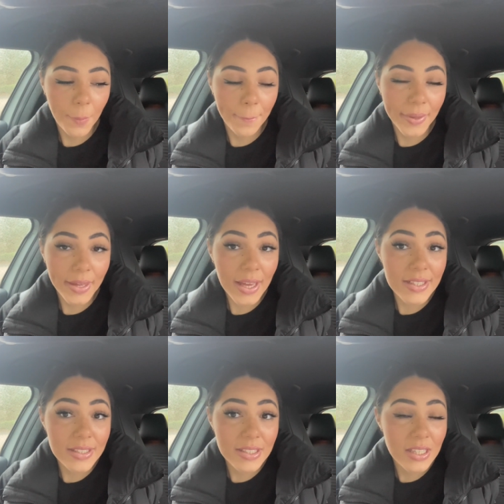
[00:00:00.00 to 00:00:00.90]
But
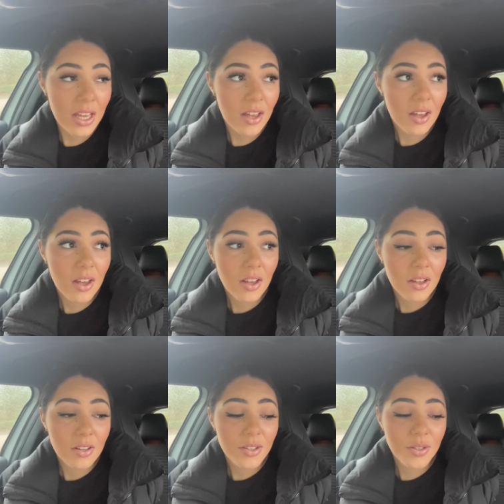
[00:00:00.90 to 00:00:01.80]
yes,
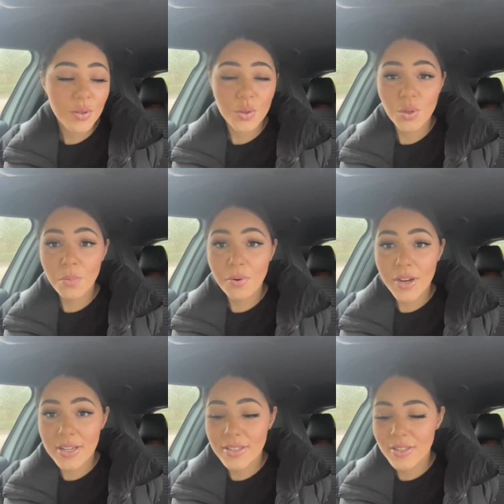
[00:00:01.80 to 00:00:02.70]
super
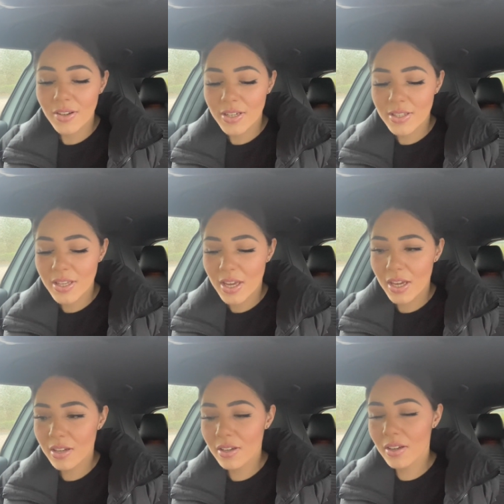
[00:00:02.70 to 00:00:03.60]

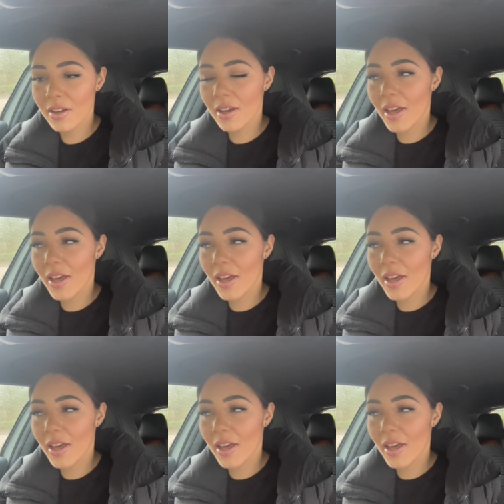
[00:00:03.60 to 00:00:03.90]
exciting.